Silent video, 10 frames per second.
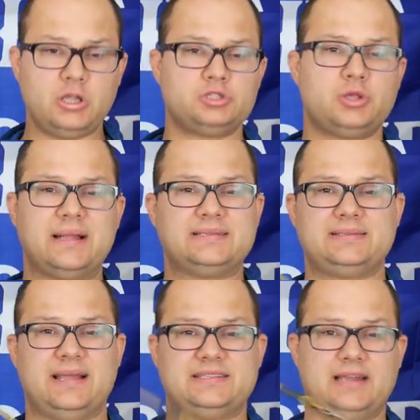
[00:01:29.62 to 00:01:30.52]
So
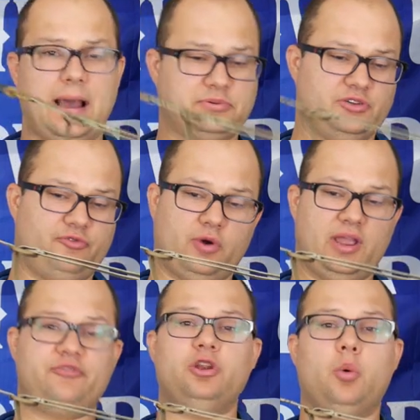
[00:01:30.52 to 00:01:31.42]
that's an option for
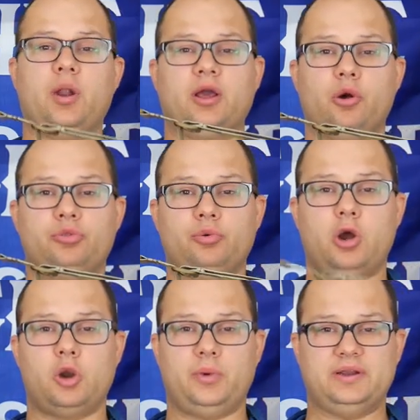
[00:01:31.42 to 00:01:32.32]
you if you don't want to go through
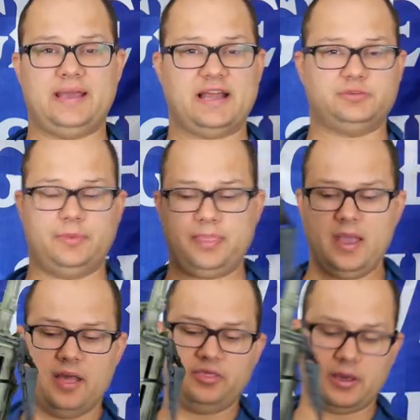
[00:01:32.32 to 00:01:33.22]
hardware attachment.
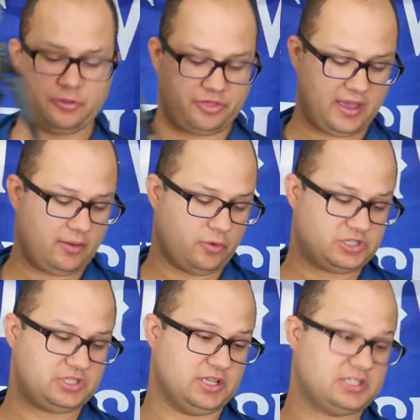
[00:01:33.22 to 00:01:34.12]
The other thing,
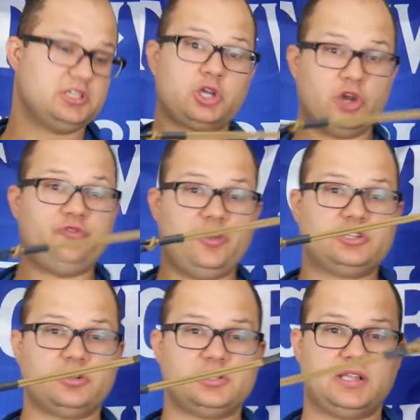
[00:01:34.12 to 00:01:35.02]
which this is a good
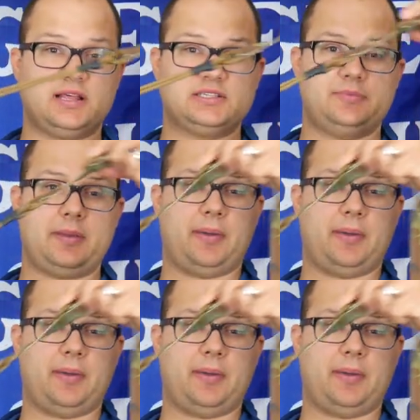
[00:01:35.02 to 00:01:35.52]
feature of the sling, this is a big